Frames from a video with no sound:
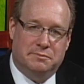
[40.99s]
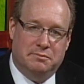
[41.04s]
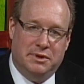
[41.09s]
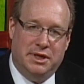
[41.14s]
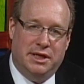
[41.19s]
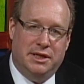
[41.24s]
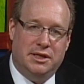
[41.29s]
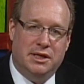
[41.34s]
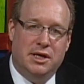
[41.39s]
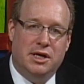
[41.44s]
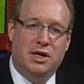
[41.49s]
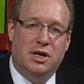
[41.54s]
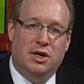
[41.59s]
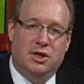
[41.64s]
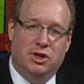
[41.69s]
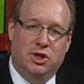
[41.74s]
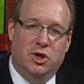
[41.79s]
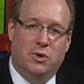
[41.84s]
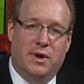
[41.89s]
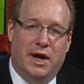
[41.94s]
meet
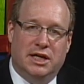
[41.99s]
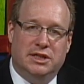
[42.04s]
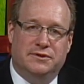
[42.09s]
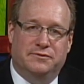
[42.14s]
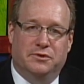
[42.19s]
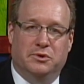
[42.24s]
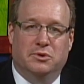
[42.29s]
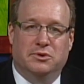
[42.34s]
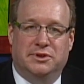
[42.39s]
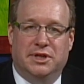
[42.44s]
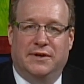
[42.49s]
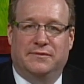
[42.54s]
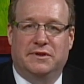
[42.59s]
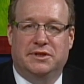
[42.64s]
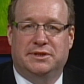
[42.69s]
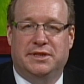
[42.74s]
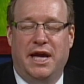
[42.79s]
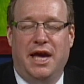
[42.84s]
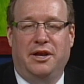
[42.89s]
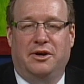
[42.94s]
U.S. food safety
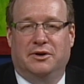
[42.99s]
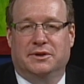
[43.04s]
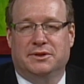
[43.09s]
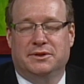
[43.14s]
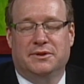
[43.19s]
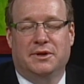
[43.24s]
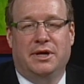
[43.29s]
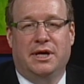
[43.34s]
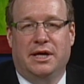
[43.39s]
standards.